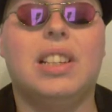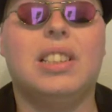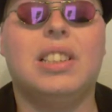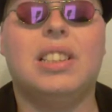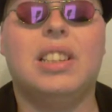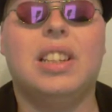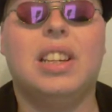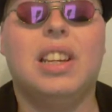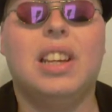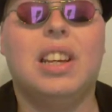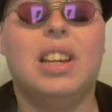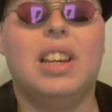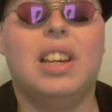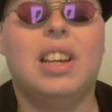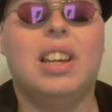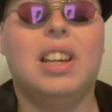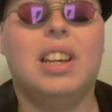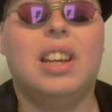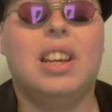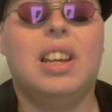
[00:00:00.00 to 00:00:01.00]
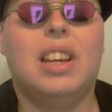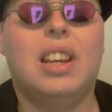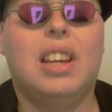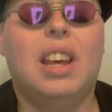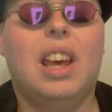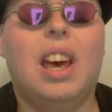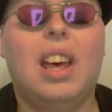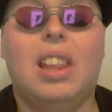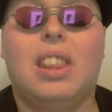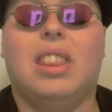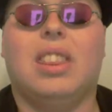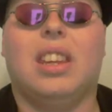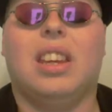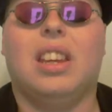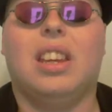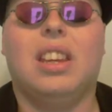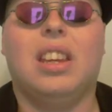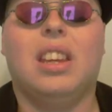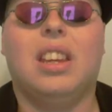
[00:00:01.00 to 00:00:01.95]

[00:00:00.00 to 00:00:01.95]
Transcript: is healthy.